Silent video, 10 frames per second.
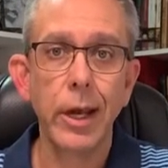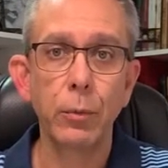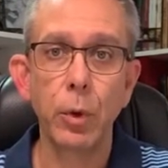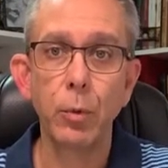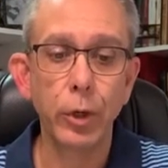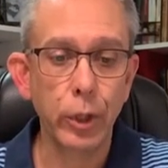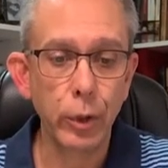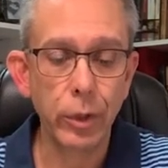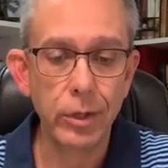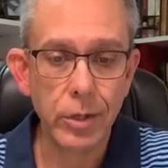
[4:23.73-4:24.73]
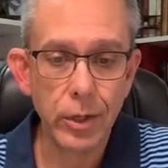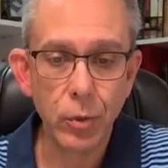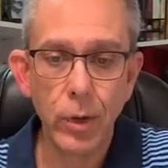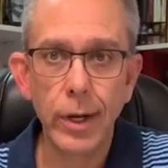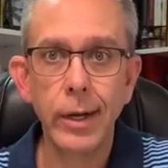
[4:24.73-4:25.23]
And we want to do it in such
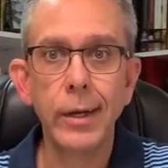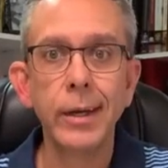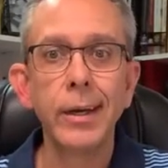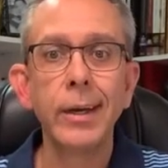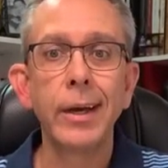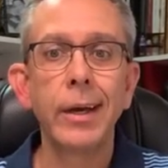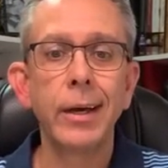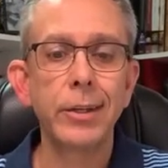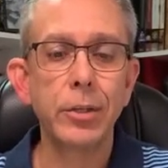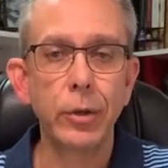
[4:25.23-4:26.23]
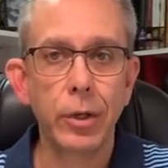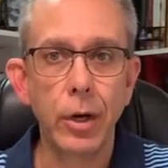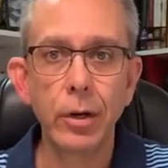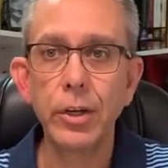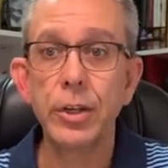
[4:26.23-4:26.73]
a way to
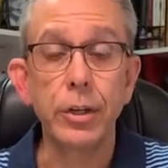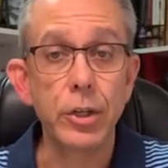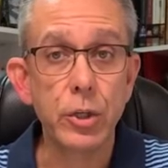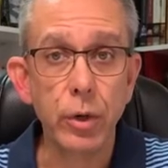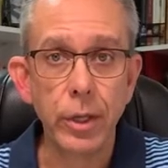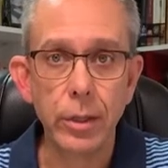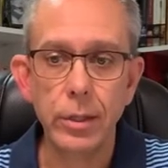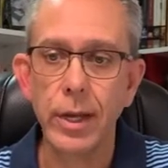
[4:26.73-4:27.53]
encourage and to strengthen,